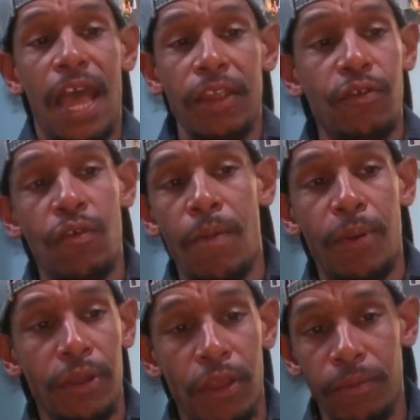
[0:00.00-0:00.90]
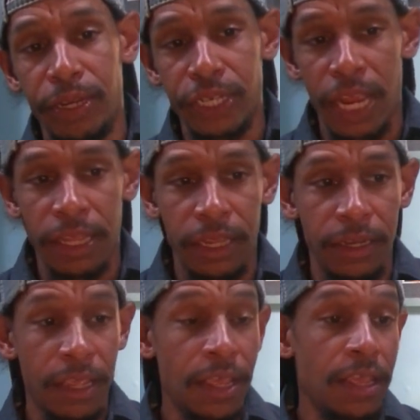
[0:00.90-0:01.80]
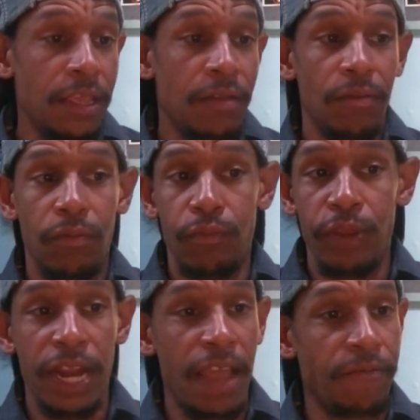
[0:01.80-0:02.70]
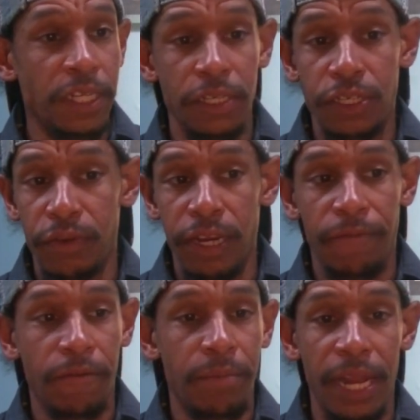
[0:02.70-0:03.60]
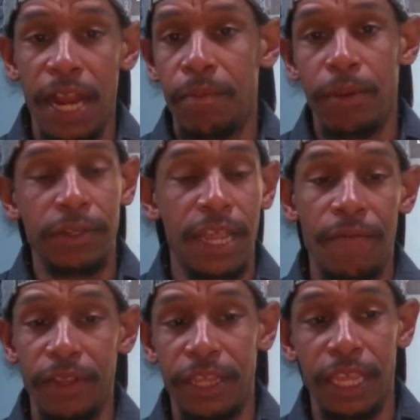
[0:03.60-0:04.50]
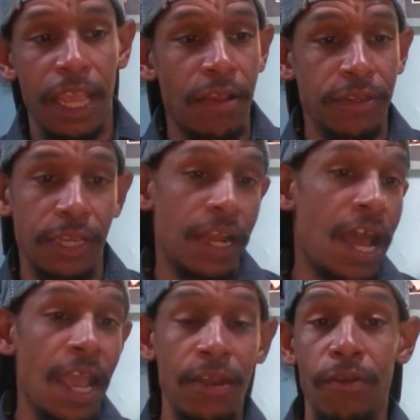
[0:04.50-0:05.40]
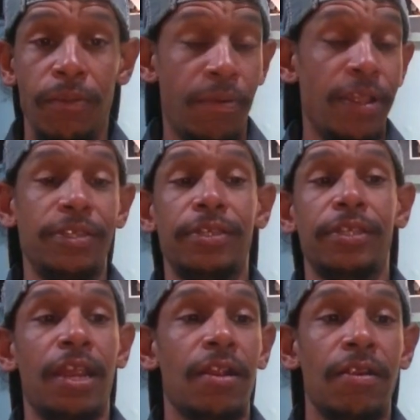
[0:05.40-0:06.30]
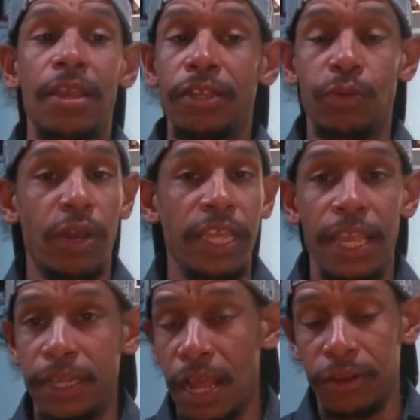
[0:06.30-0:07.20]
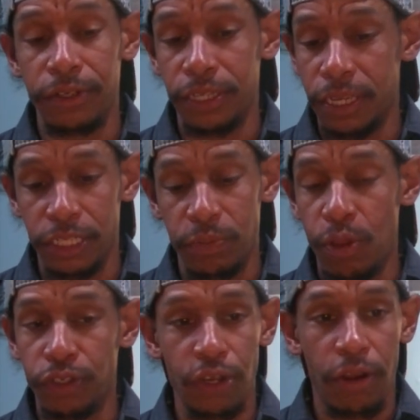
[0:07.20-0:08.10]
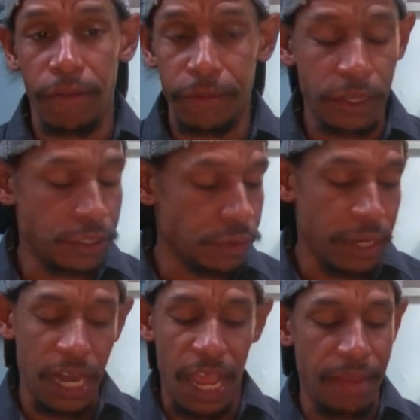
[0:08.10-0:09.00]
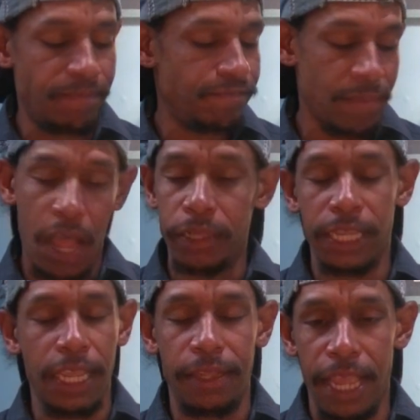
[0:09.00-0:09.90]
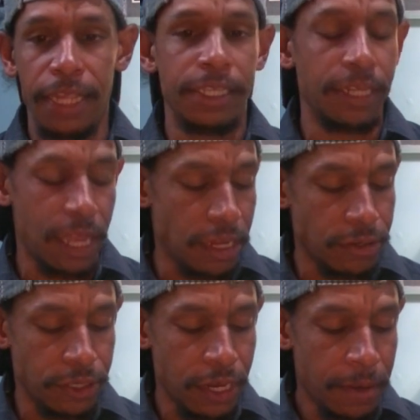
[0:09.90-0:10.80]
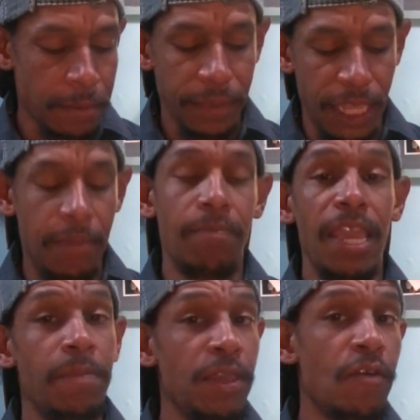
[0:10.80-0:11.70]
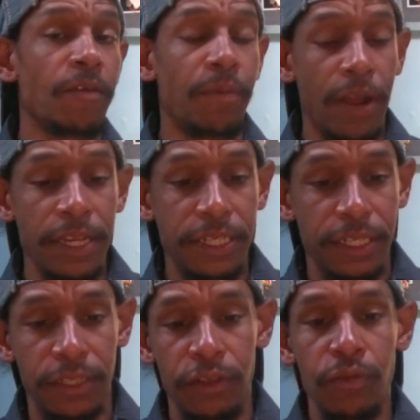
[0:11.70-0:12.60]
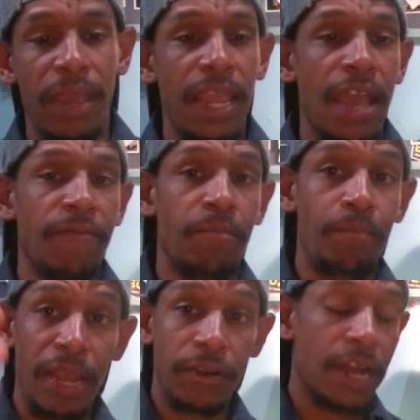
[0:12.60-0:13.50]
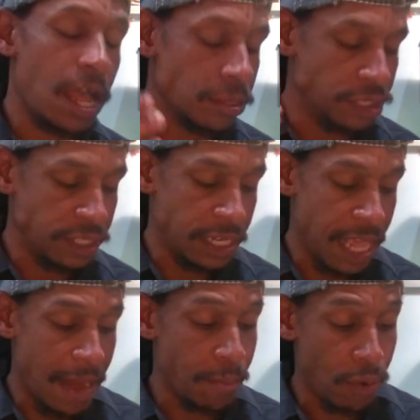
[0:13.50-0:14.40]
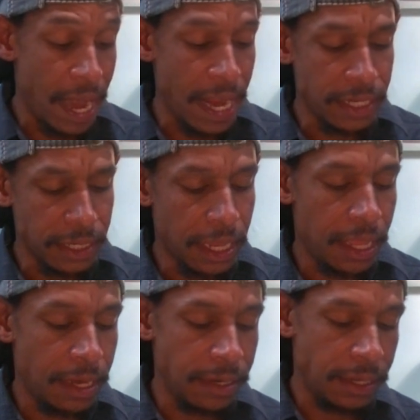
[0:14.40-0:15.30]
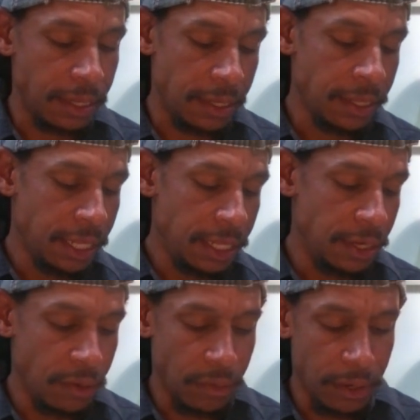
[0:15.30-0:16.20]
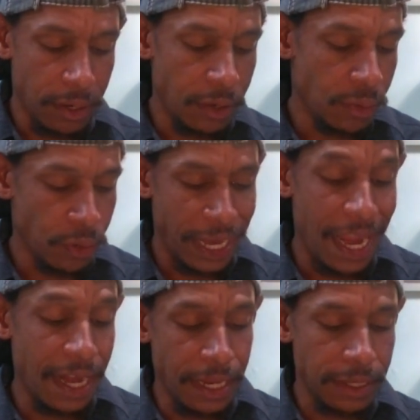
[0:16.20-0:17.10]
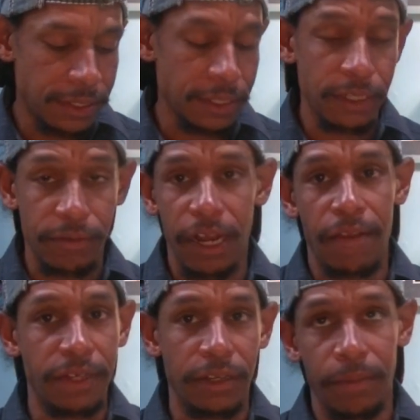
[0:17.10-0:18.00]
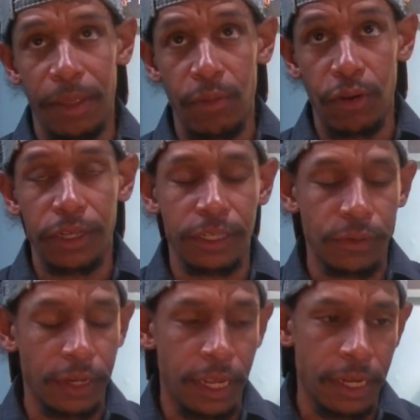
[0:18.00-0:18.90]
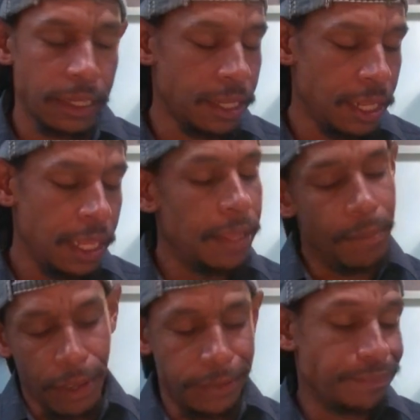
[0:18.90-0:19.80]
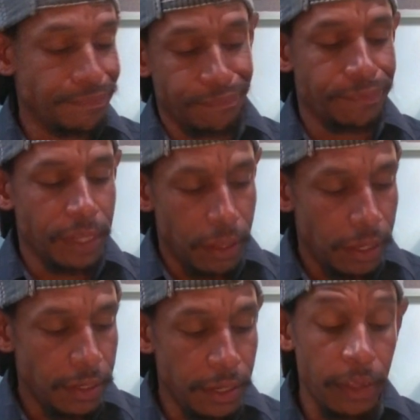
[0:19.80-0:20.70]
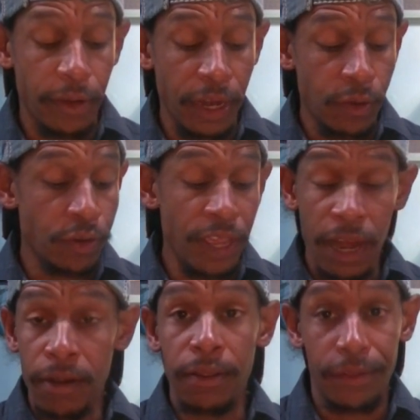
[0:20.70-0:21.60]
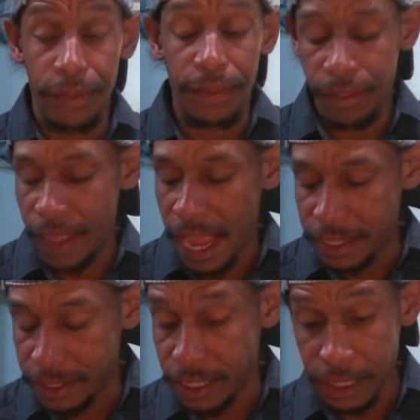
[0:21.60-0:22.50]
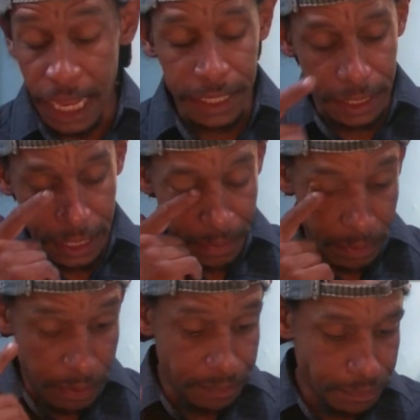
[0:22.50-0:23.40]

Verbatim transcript: I grew up on Long Beach Island we have sunscreen from banana boat to everything else and i know the price is there $28 a, small jar of sunscreen i i'll take the $18 it may be overpriced you may have better knowledge as to that brand and uh, you know an, organic sunscreen obviously going to pay more because it's organic but neither here nor there that's uh, that's acceptable